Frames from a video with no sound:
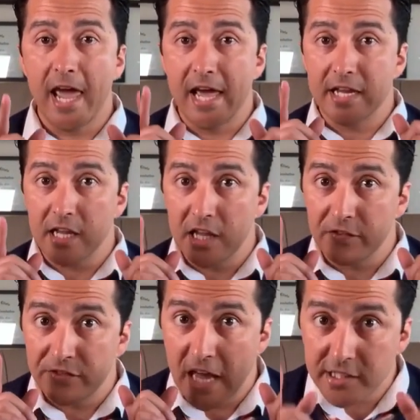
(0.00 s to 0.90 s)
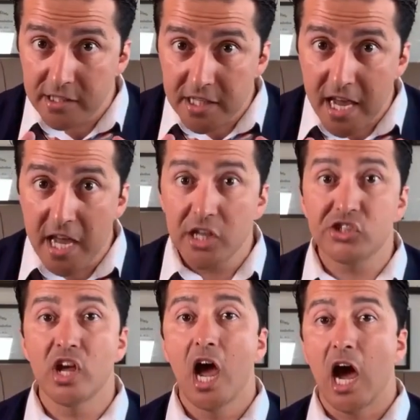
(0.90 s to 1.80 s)
And if that's the
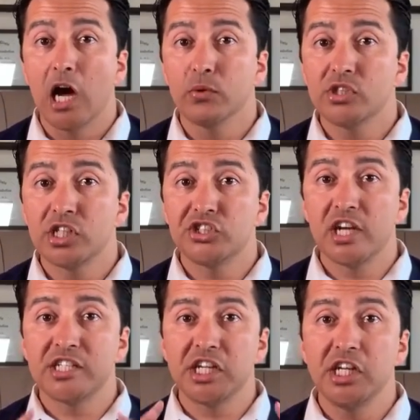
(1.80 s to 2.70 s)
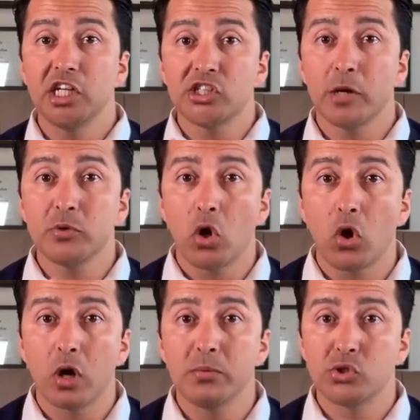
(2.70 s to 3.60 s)
case, I would suggest eating some
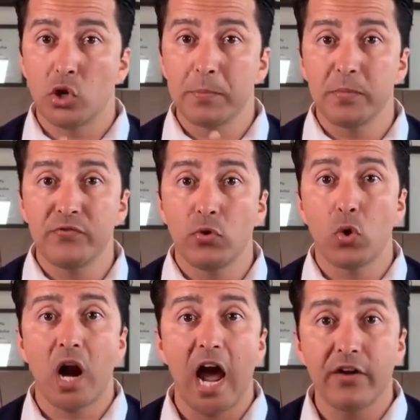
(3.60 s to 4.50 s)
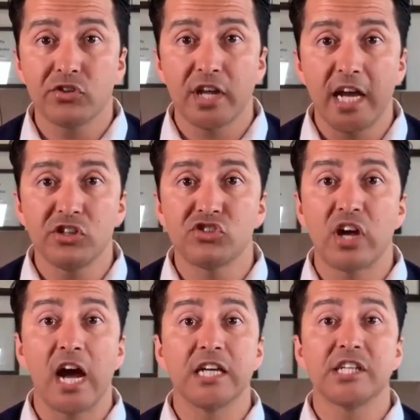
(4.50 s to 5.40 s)
carbs right before or after the
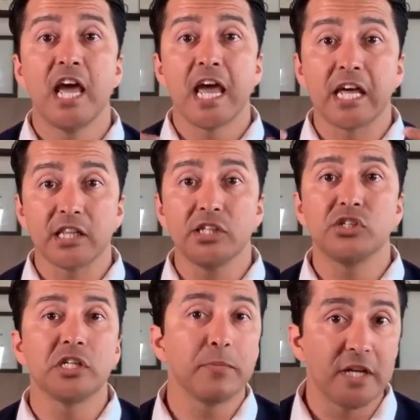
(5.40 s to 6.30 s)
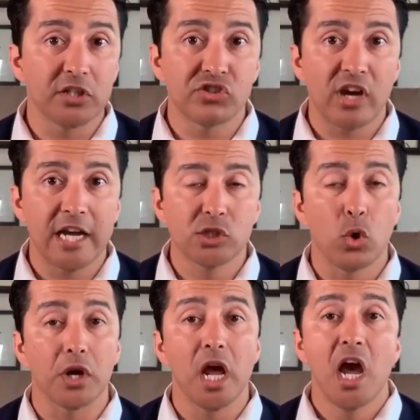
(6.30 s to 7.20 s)
exercise, at least to keep the exercise
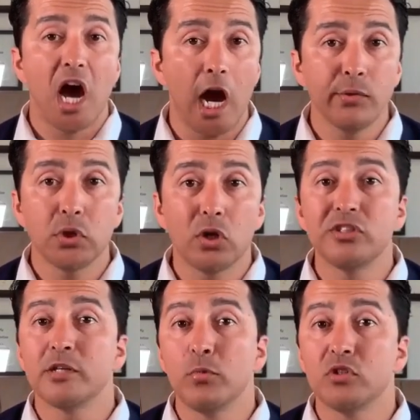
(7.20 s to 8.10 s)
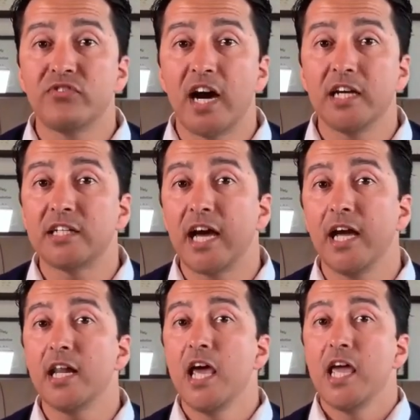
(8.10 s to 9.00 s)
going. I would call this a modified
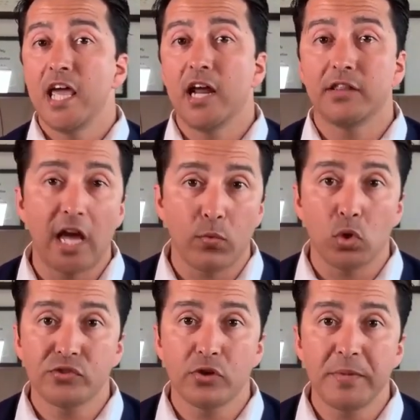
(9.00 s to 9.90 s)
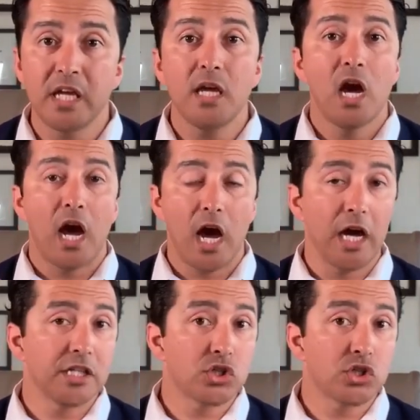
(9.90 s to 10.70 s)
diet, and that works for me. I